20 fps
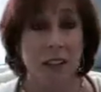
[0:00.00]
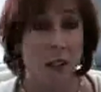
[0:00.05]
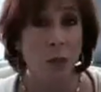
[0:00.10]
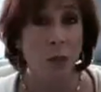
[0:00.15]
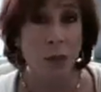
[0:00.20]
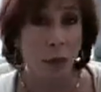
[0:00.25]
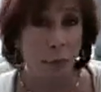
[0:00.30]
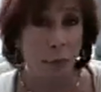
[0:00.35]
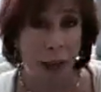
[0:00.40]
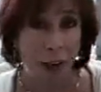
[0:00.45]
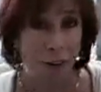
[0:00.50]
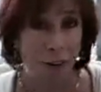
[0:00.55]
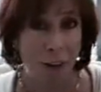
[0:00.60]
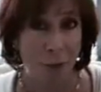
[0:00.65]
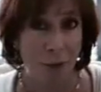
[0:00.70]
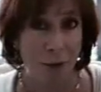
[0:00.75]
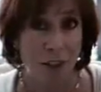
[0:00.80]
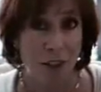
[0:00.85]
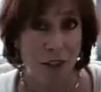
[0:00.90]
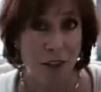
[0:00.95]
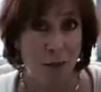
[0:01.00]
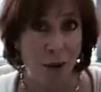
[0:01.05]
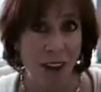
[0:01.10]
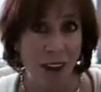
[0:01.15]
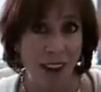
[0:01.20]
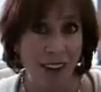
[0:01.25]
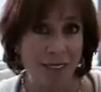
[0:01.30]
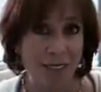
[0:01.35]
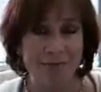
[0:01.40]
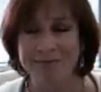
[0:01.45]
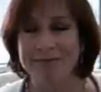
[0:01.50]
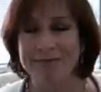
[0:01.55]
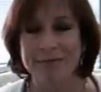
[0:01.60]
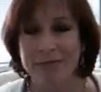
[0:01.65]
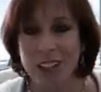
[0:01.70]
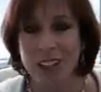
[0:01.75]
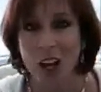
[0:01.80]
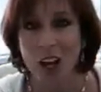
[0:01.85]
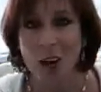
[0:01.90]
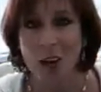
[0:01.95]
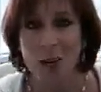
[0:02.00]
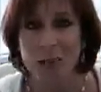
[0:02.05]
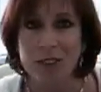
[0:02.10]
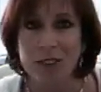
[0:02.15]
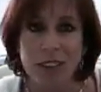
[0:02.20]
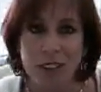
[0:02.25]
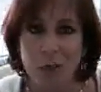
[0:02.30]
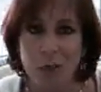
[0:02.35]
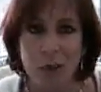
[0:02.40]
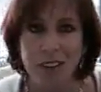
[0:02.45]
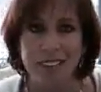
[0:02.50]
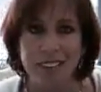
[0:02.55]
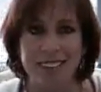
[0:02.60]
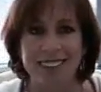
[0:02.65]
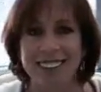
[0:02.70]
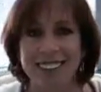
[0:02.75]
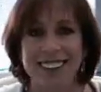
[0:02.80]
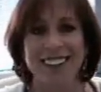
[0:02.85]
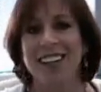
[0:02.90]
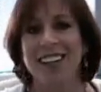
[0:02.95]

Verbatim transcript: Would it matter how much you weigh? No, it really wouldn't.